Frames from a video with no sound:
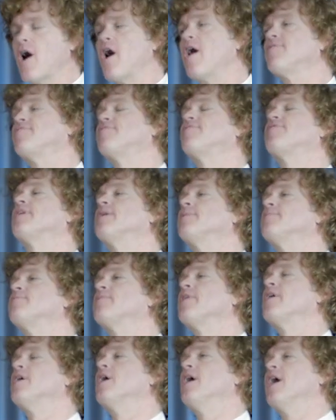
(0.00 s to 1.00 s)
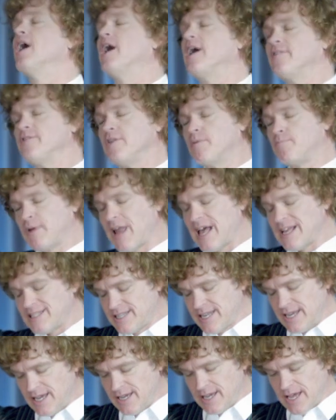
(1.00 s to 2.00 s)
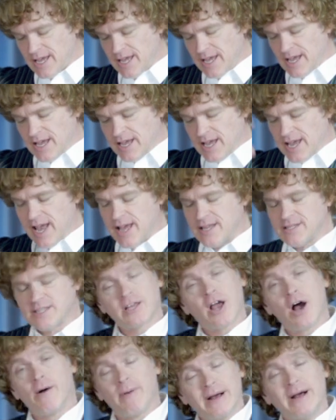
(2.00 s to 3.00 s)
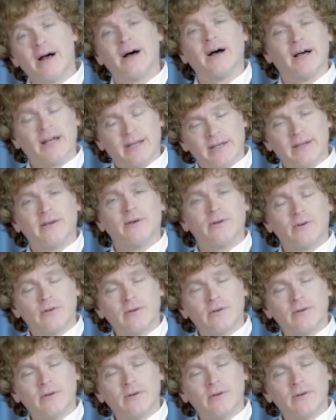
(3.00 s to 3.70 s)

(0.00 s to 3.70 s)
off and the blessing has come on